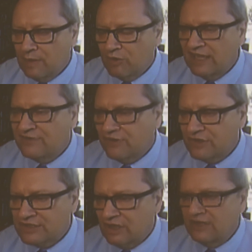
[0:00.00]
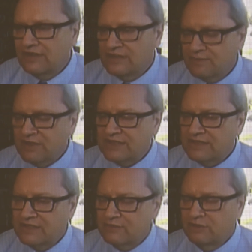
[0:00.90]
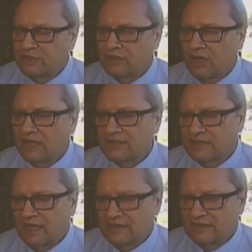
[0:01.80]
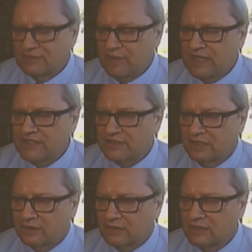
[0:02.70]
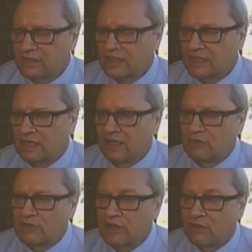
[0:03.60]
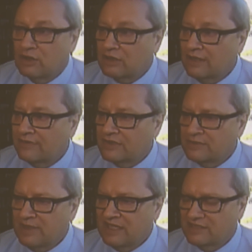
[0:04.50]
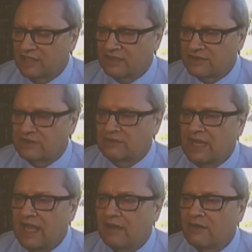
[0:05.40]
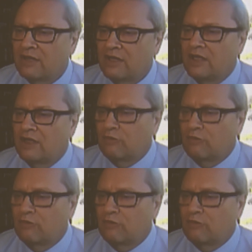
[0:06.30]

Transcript: When I first started this business, we launched on the space shuttle, no longer on the space shuttle, so now